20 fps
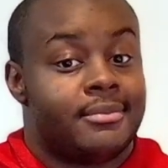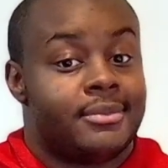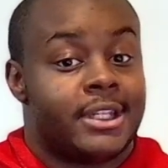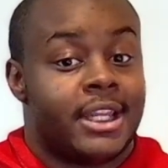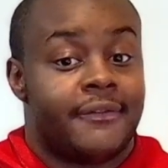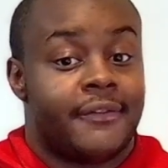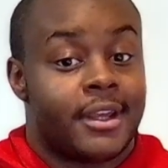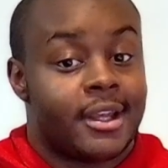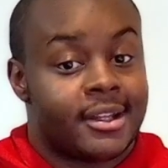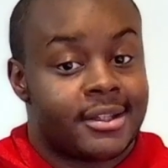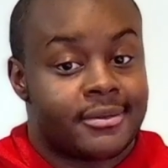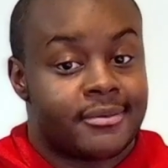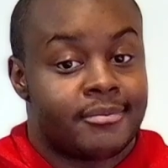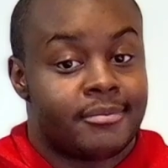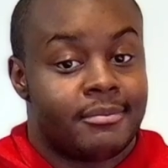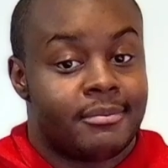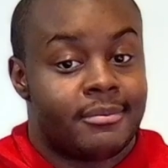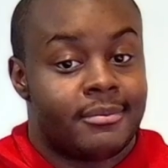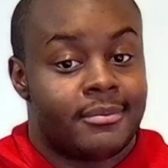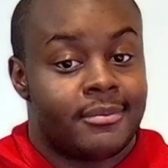CVS.
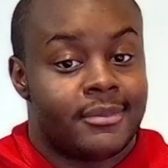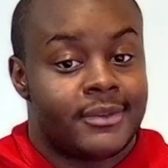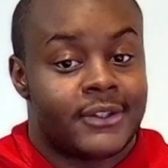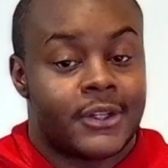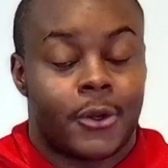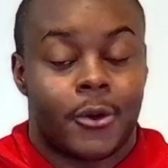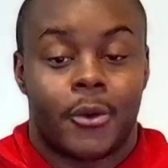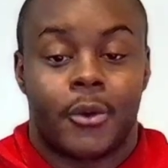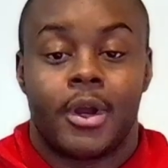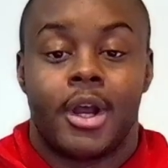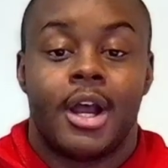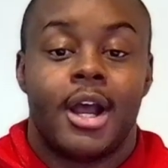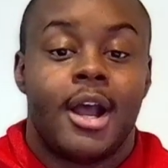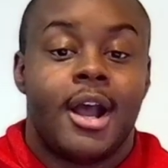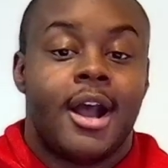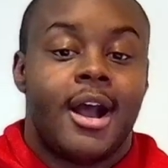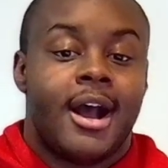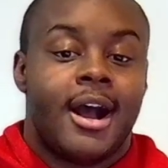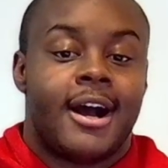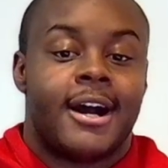So,
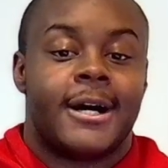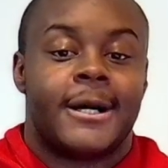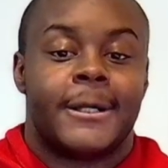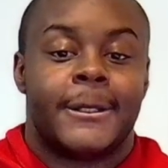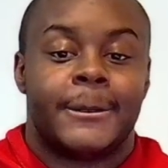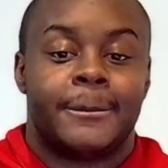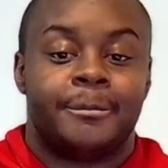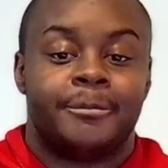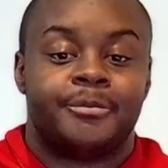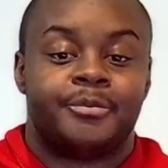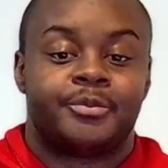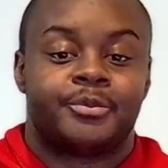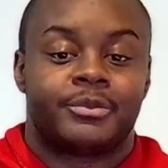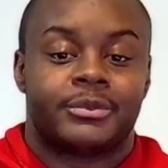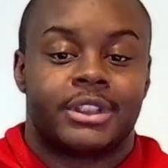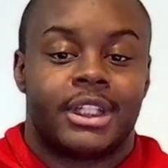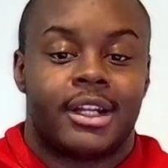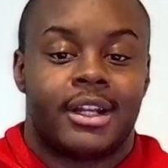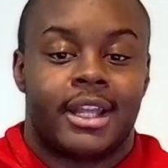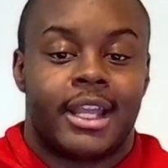um,
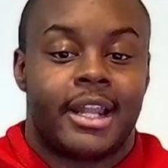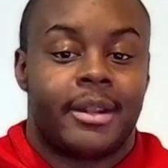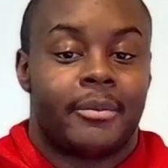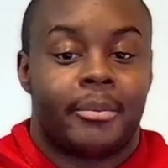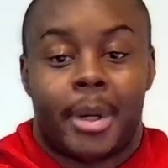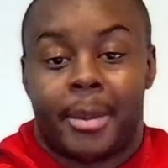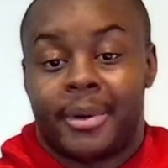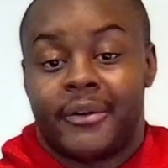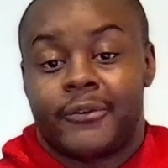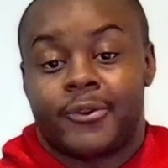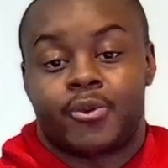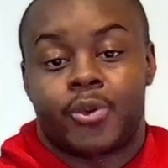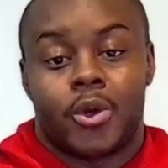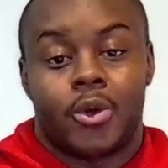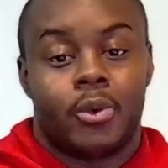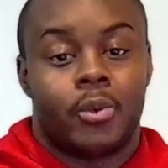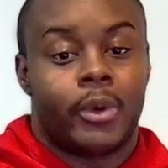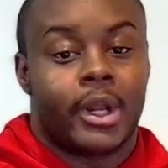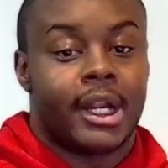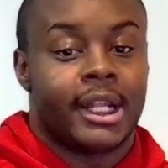in my previous
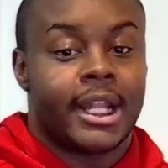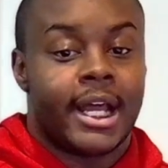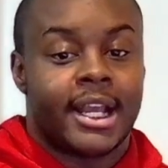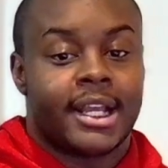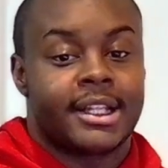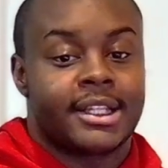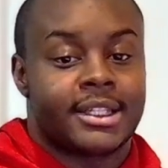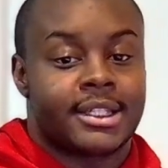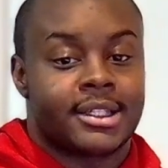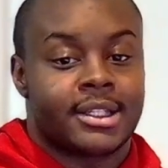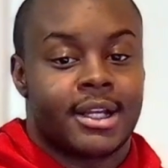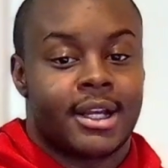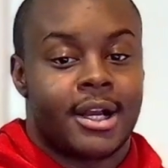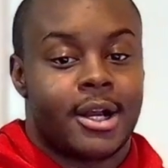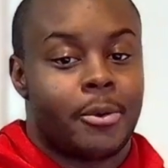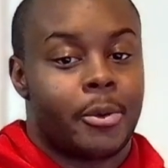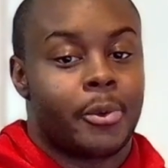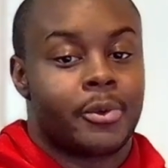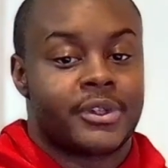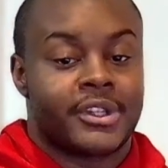role at Alliance,
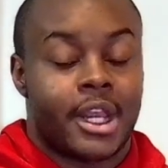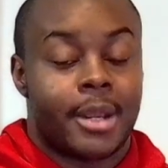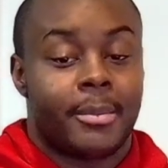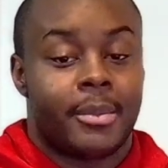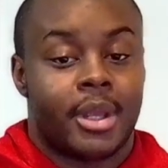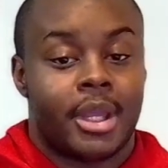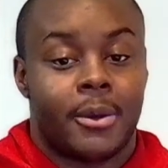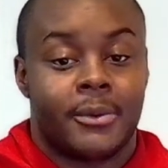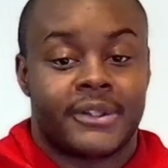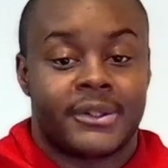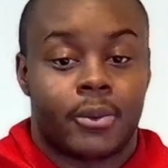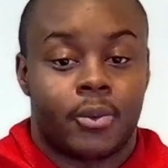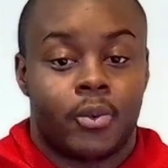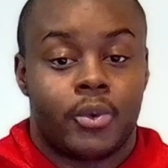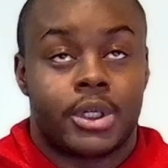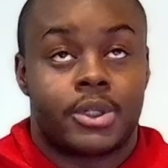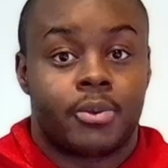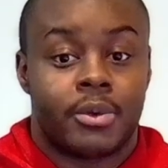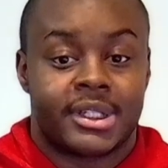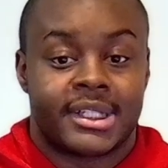
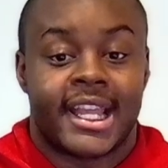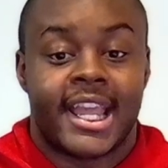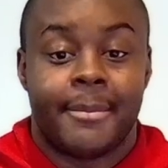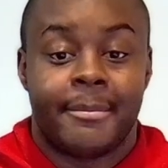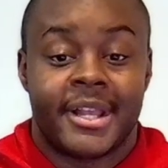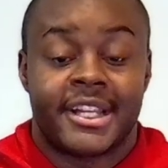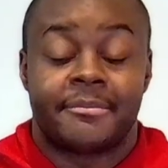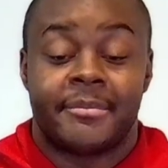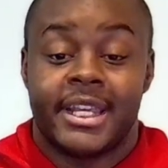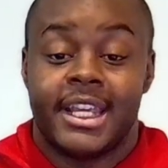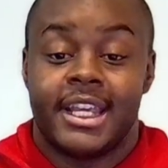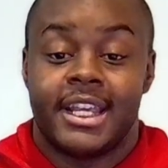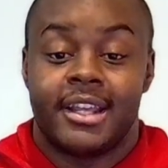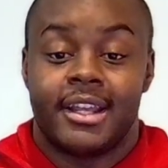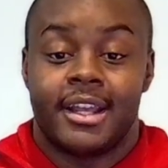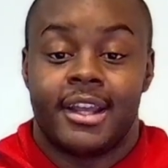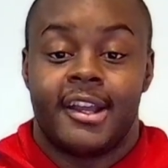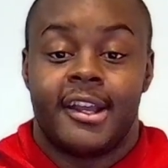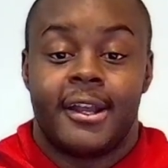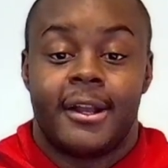which was an
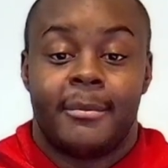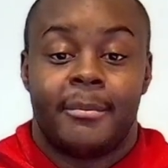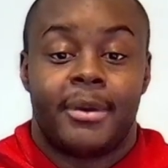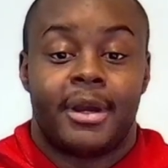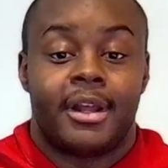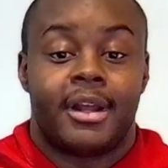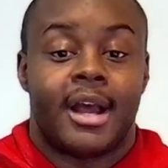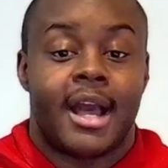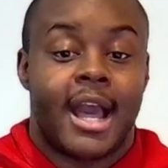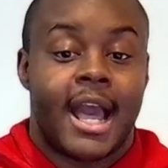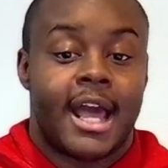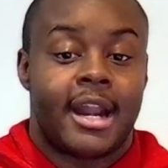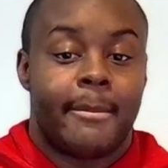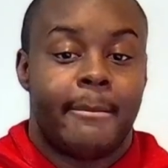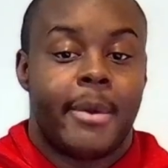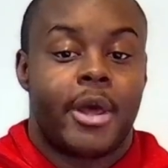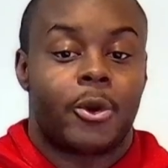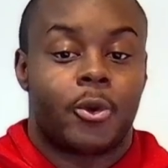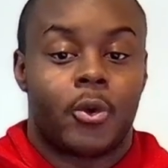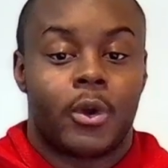MSP, but I had a
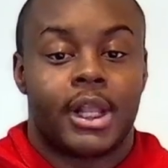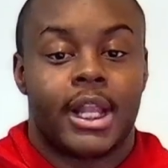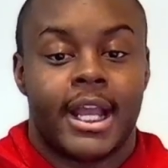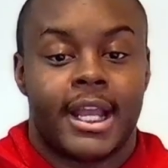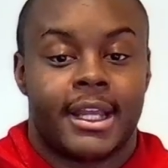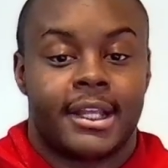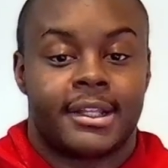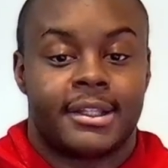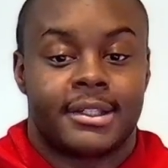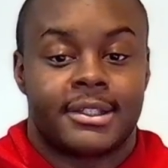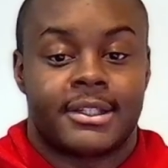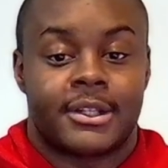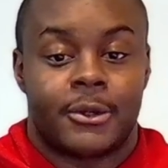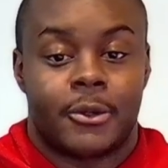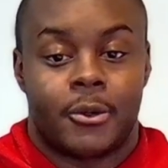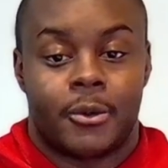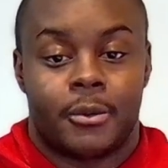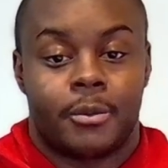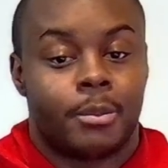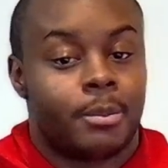medical client,
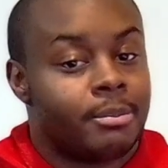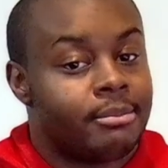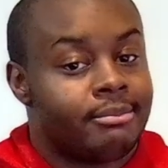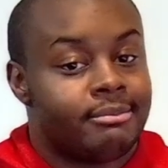so